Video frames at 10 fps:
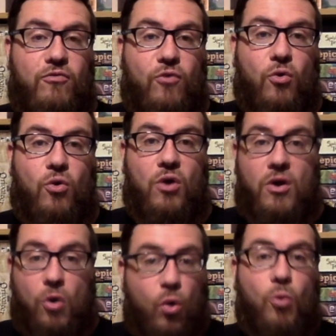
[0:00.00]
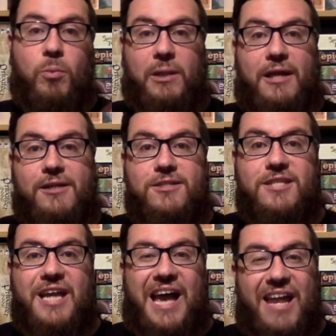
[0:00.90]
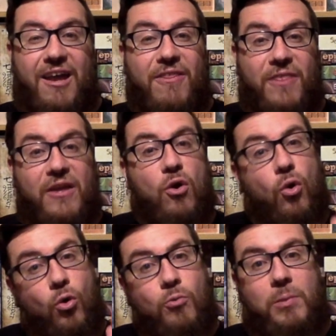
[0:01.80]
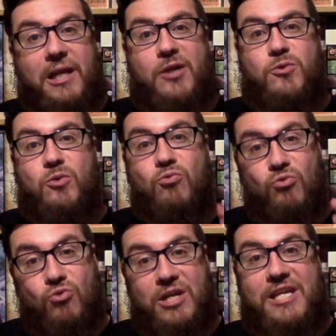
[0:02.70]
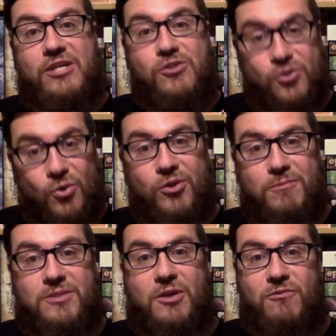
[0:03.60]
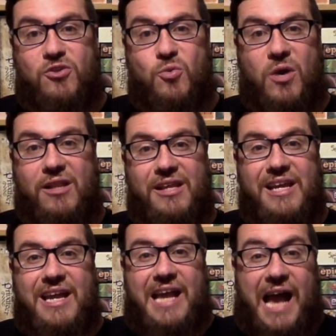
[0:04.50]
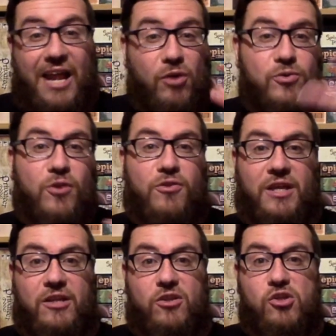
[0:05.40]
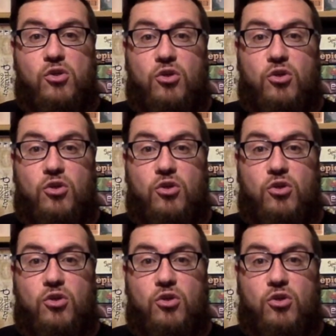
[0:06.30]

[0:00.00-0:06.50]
for all players, and I think all players will really enjoy themselves as well. And I also think that you